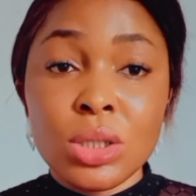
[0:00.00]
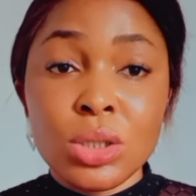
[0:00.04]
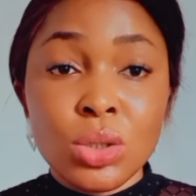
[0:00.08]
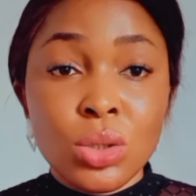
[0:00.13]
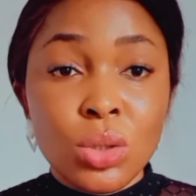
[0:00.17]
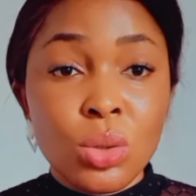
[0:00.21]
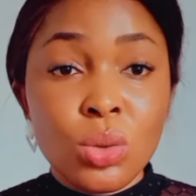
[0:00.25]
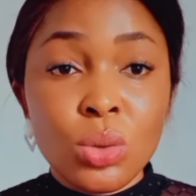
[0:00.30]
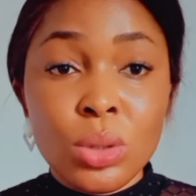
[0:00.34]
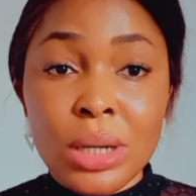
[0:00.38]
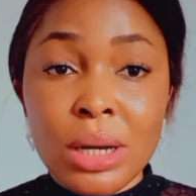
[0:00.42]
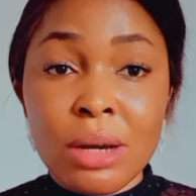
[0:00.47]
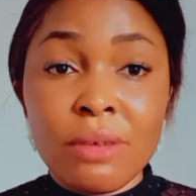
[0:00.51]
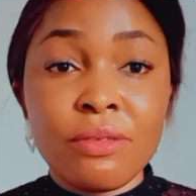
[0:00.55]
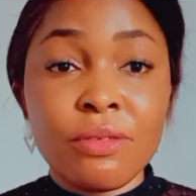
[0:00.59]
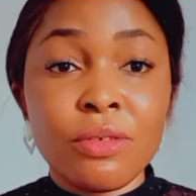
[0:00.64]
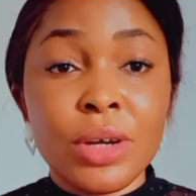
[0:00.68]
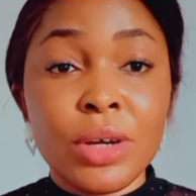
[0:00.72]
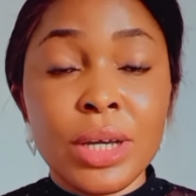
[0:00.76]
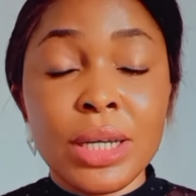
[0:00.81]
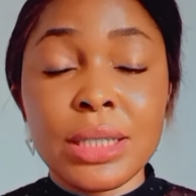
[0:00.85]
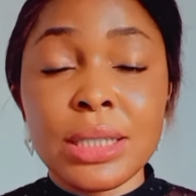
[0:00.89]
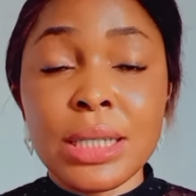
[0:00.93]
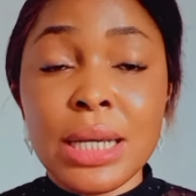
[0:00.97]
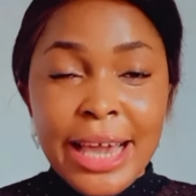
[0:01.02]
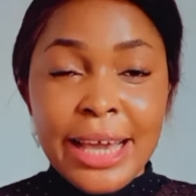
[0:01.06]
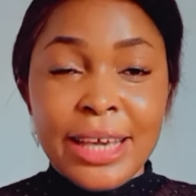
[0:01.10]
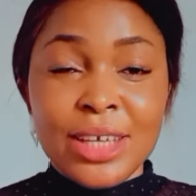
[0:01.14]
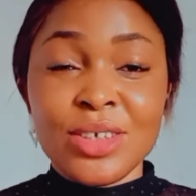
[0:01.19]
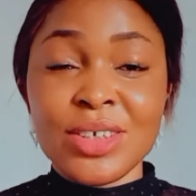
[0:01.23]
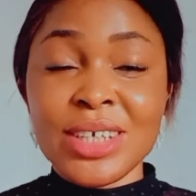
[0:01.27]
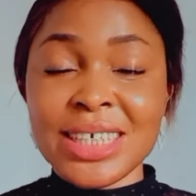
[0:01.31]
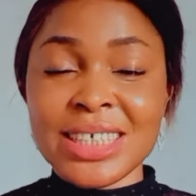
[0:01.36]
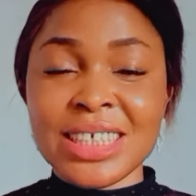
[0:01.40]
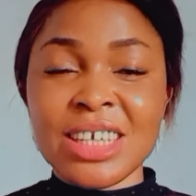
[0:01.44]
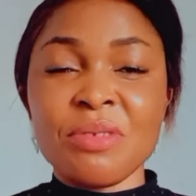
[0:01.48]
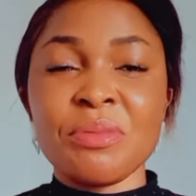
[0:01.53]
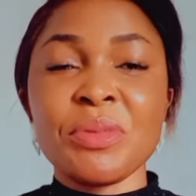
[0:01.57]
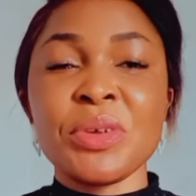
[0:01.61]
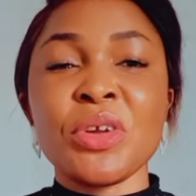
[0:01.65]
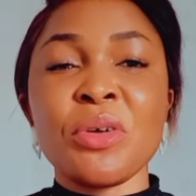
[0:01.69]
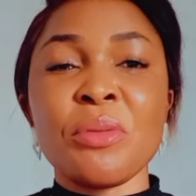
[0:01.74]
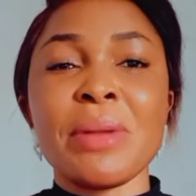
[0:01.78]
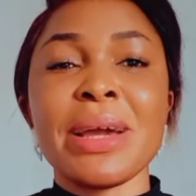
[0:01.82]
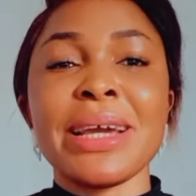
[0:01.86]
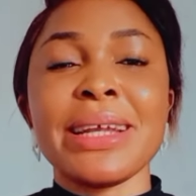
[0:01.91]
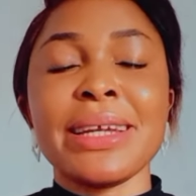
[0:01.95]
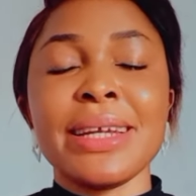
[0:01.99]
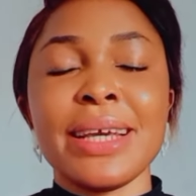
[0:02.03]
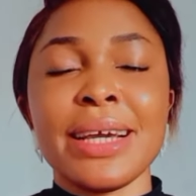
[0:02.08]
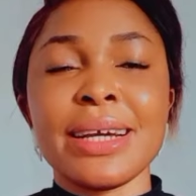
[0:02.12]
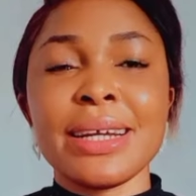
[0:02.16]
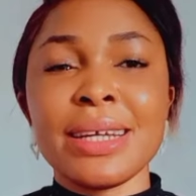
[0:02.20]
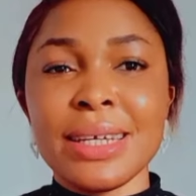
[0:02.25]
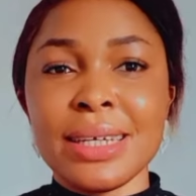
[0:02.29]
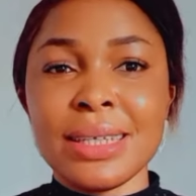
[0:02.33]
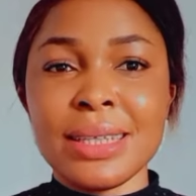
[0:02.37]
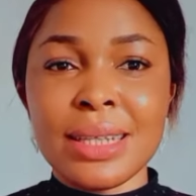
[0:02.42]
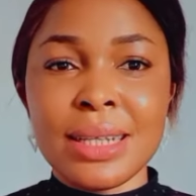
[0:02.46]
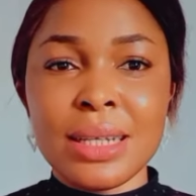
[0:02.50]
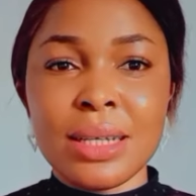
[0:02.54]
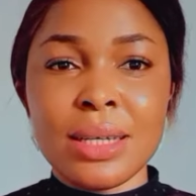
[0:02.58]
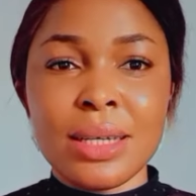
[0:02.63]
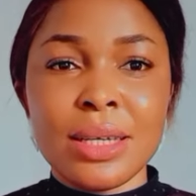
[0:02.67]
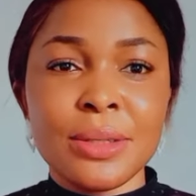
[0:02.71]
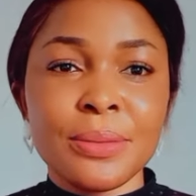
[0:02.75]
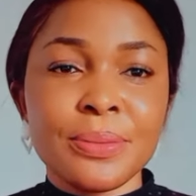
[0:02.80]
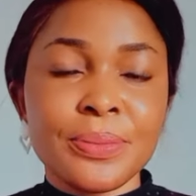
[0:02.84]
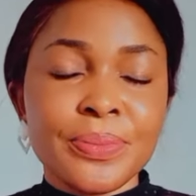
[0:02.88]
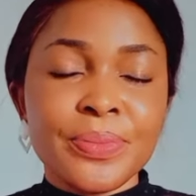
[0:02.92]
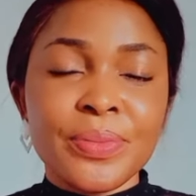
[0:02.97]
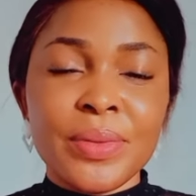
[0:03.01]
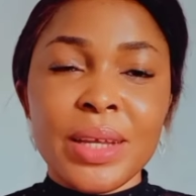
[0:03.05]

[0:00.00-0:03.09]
So look out for it. You guys have been on my neck lately.